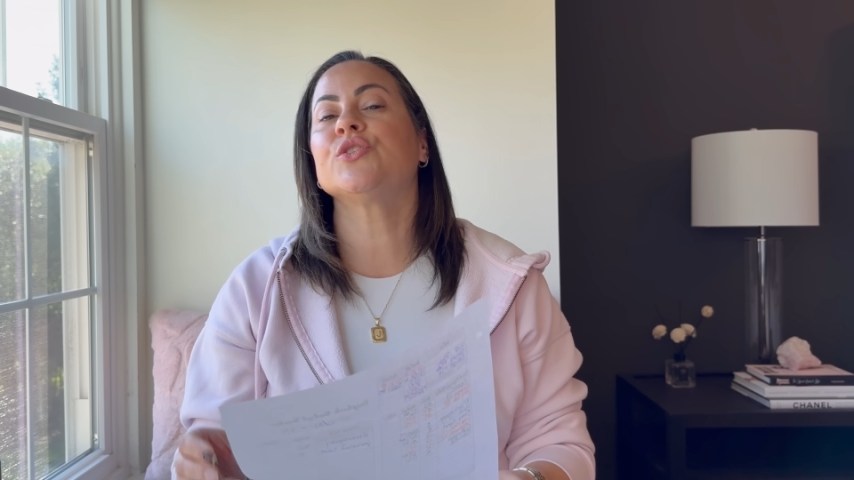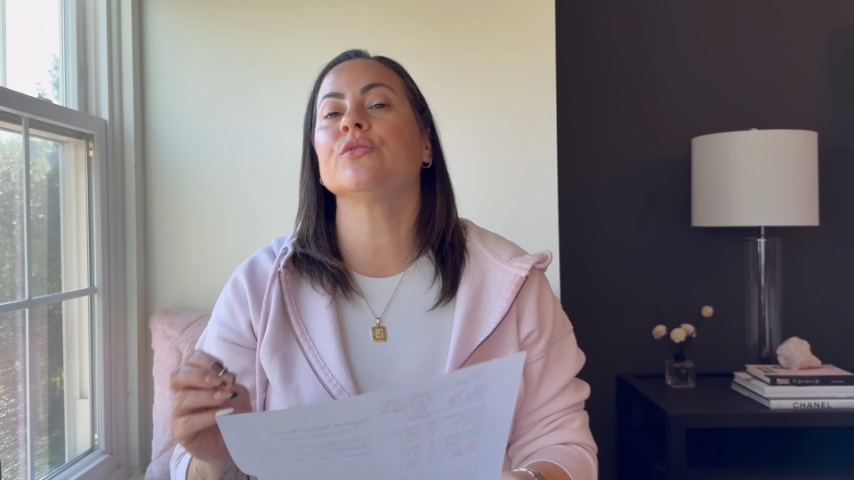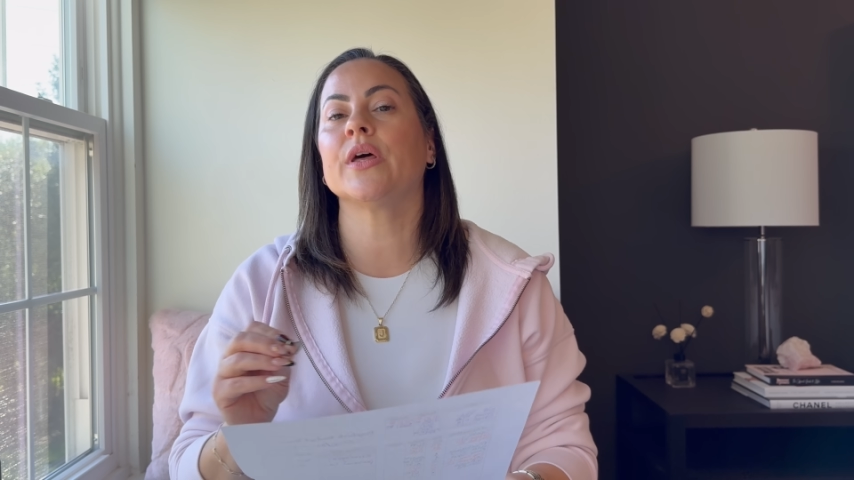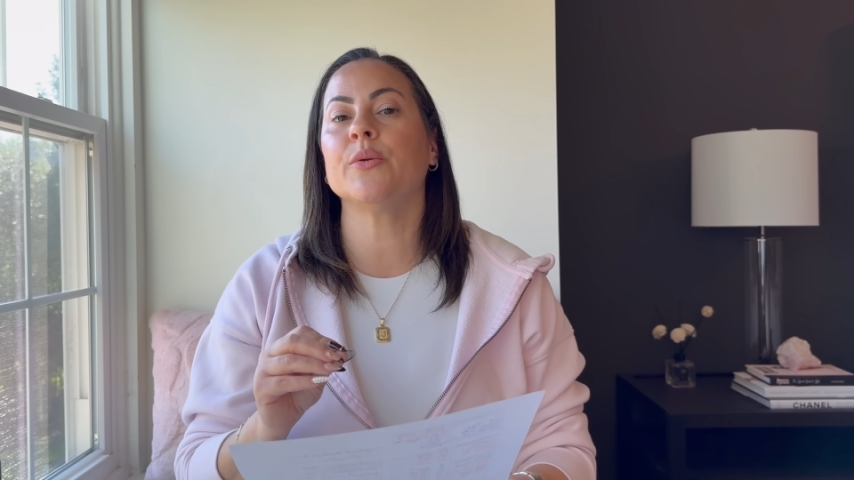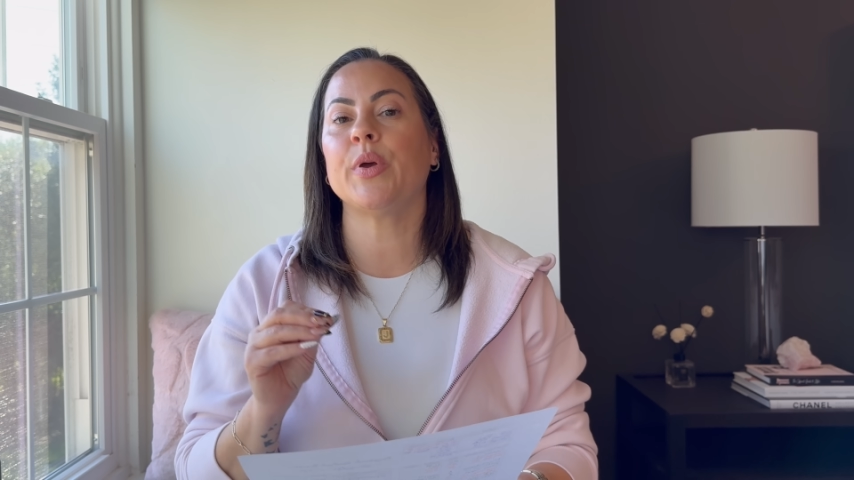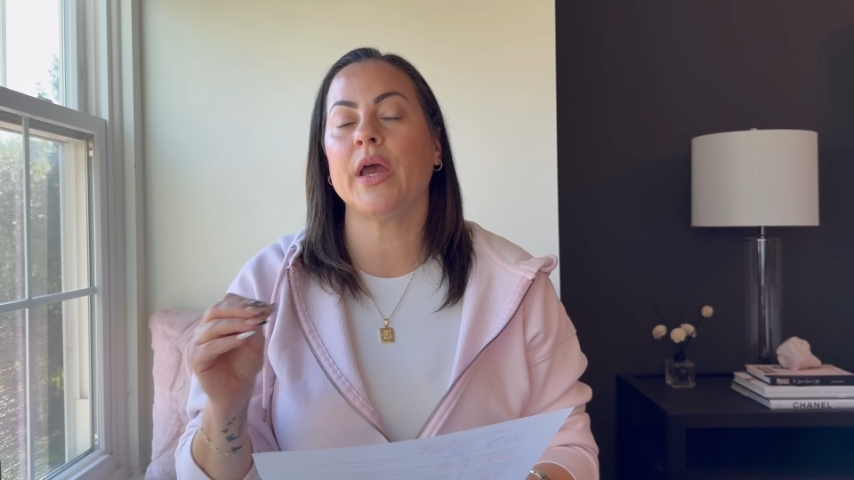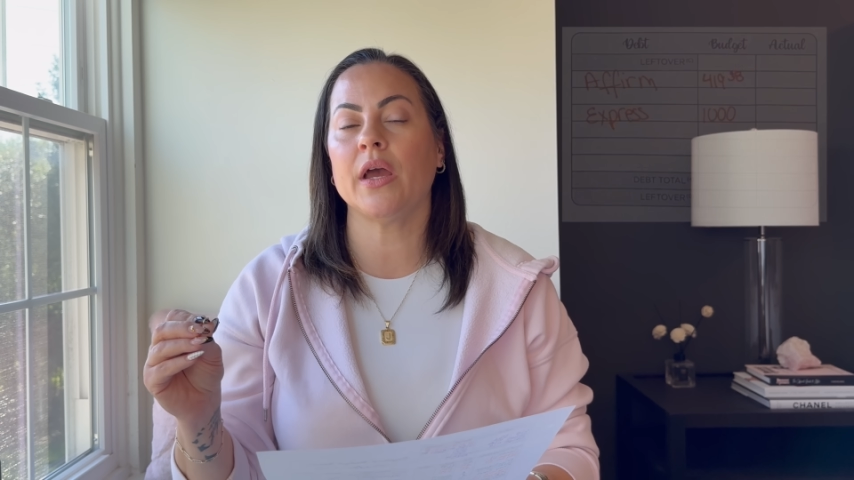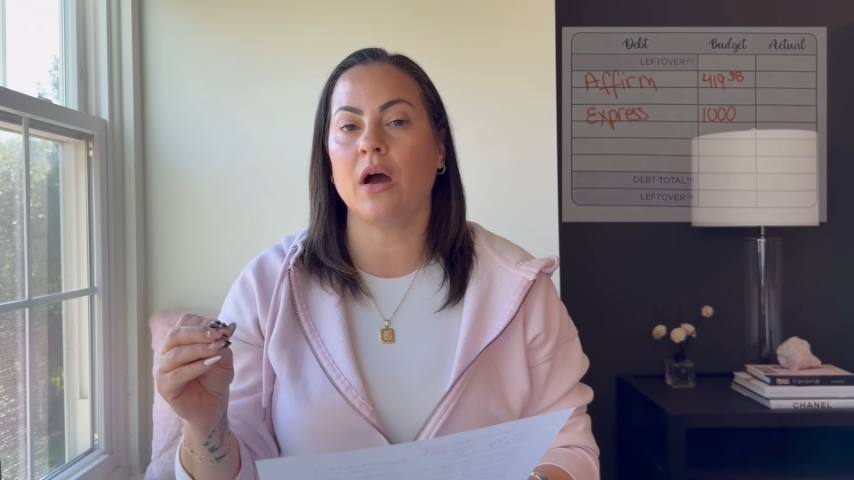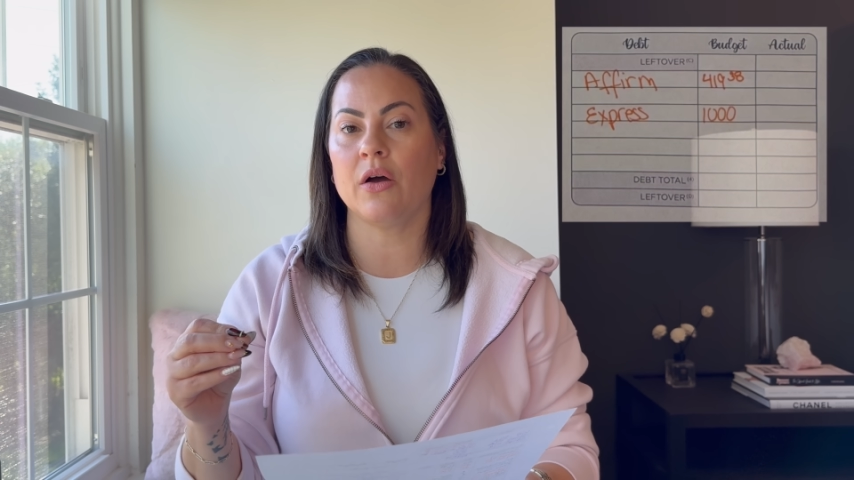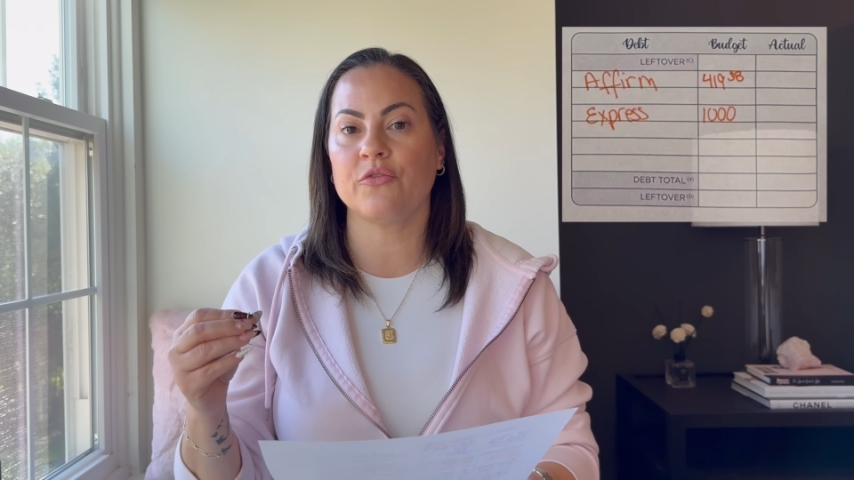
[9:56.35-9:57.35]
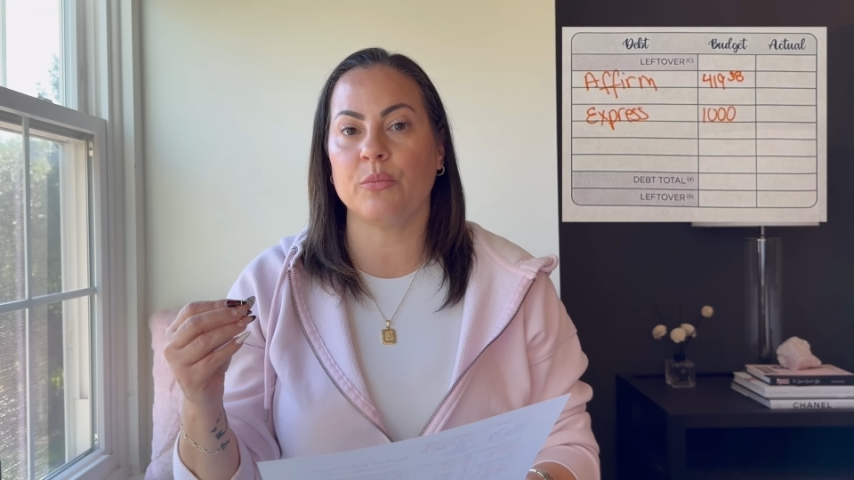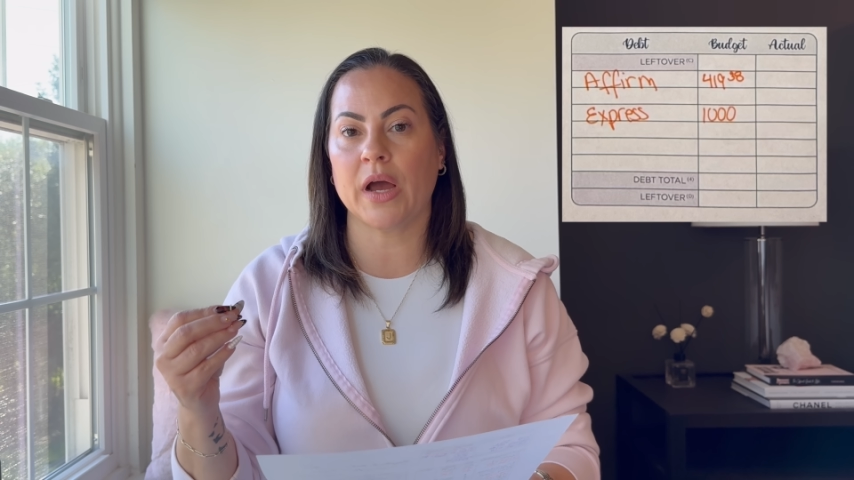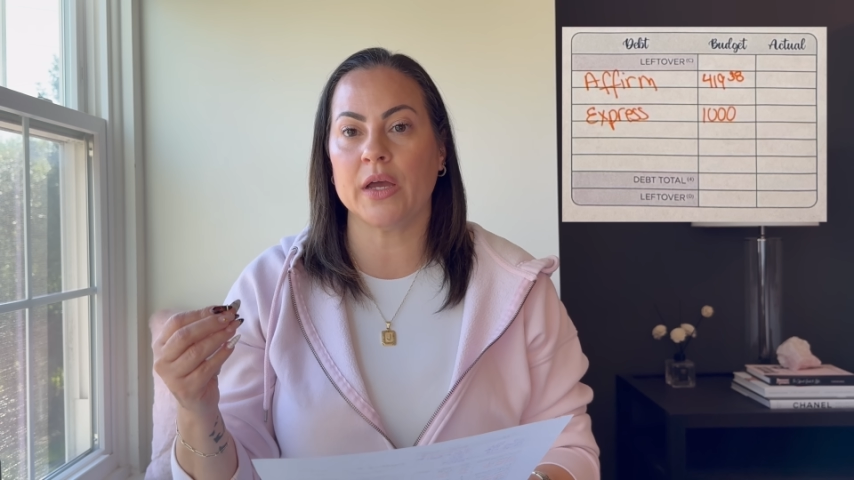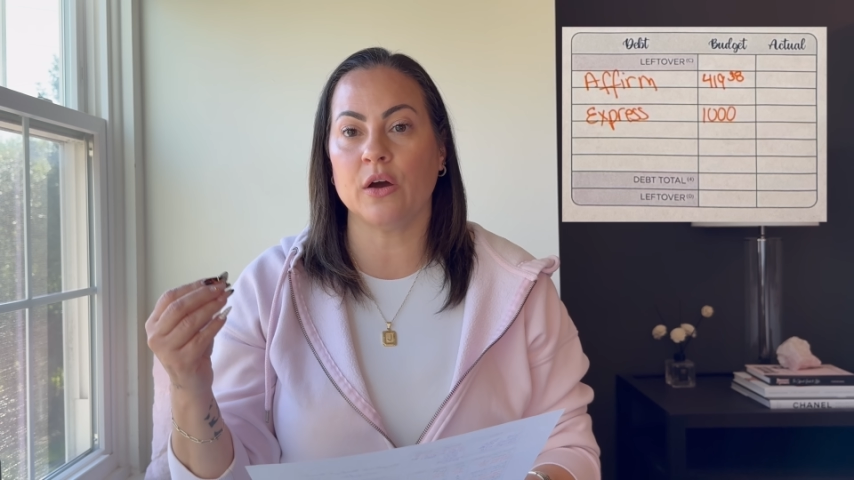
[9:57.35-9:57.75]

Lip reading: to then pay off my